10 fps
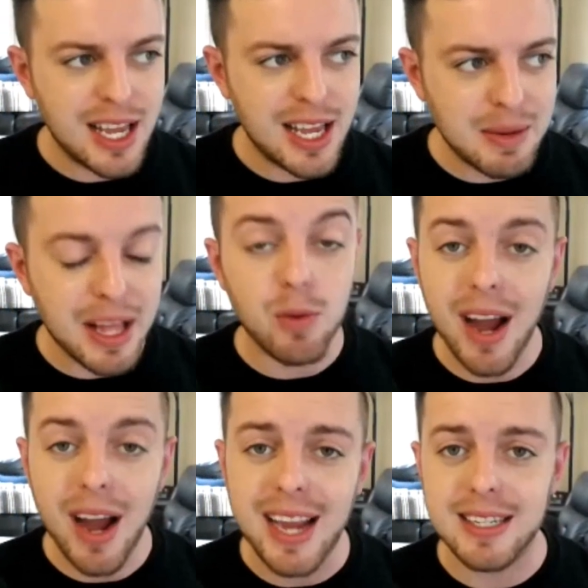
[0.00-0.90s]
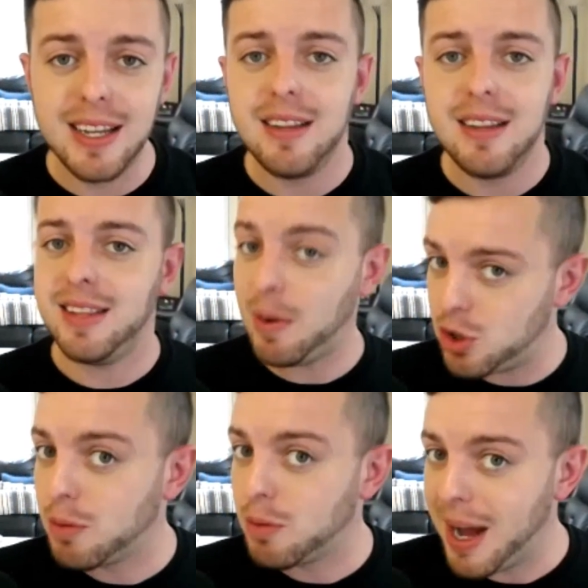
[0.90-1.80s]
And I'm like, right, that
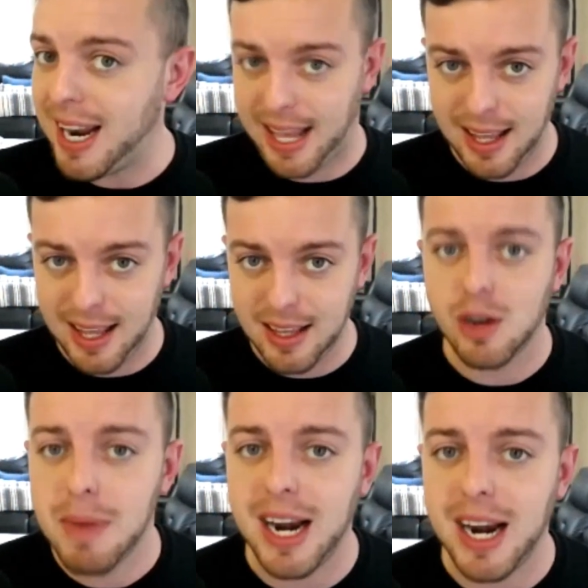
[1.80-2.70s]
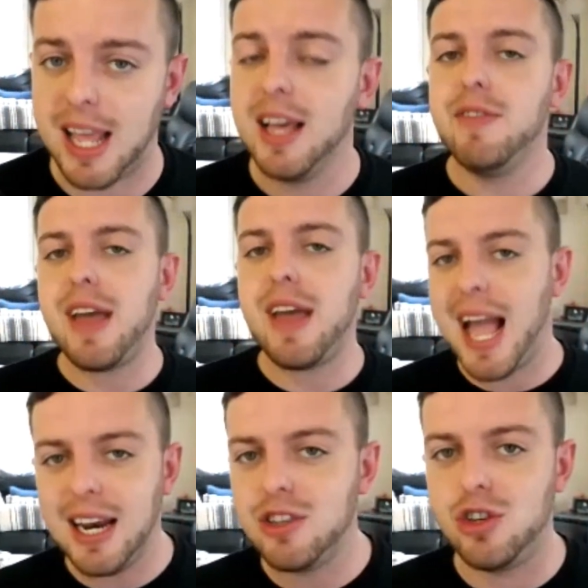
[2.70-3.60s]
was your money. Your money. They
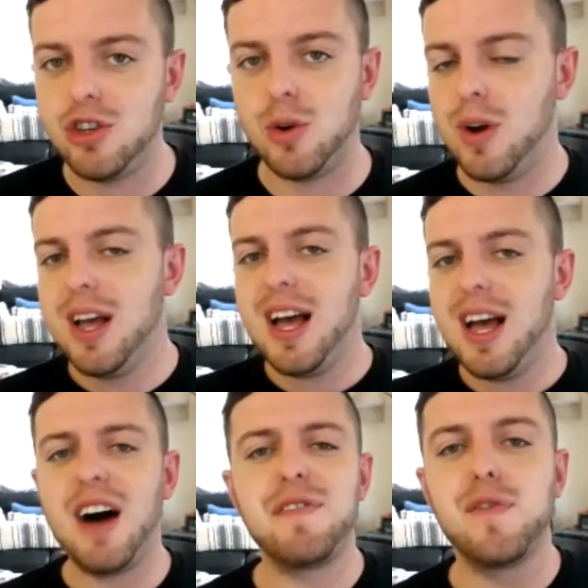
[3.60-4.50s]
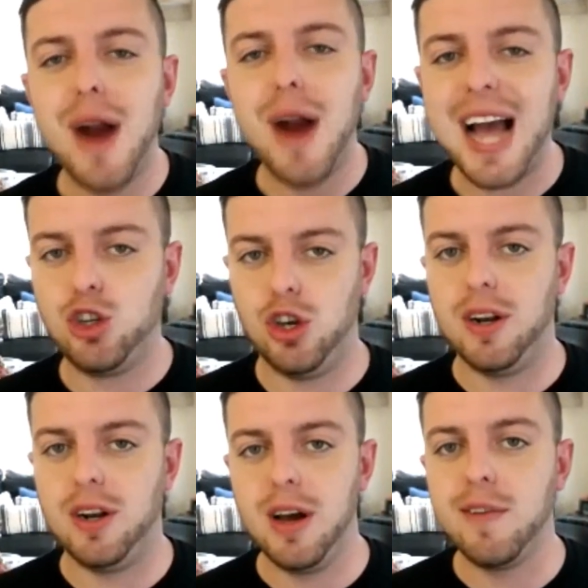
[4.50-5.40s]
handed you a
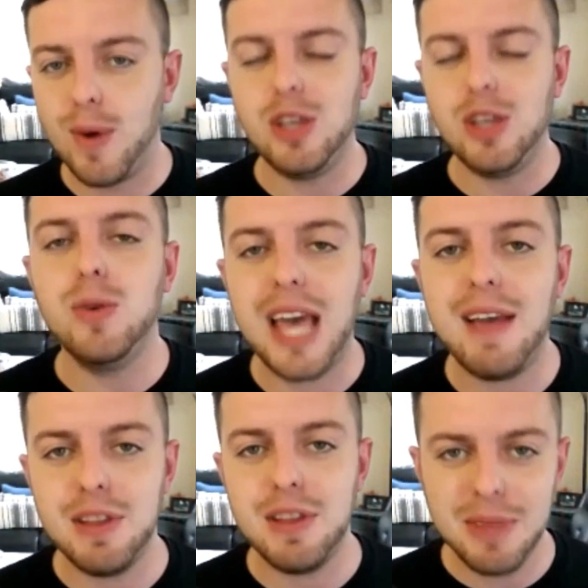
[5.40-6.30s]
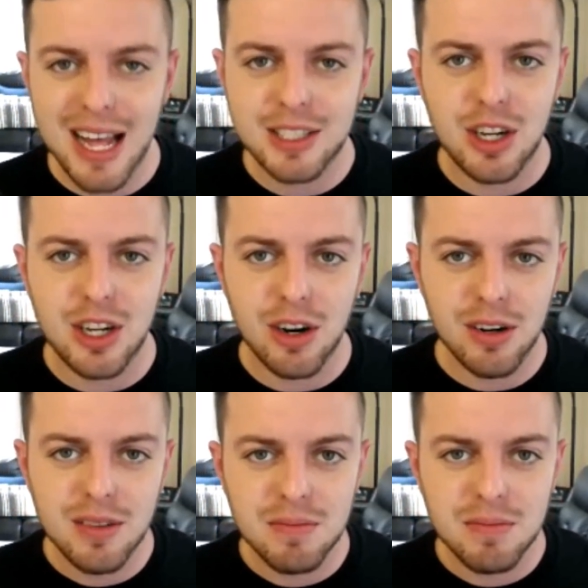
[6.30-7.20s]
fraction of what you gave them last
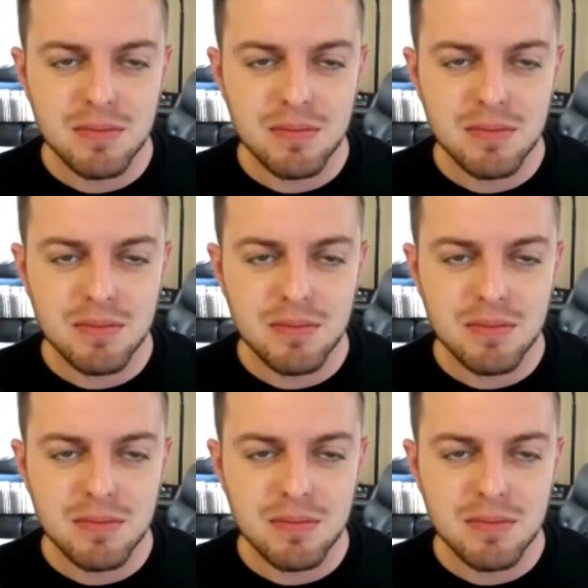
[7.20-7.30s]
year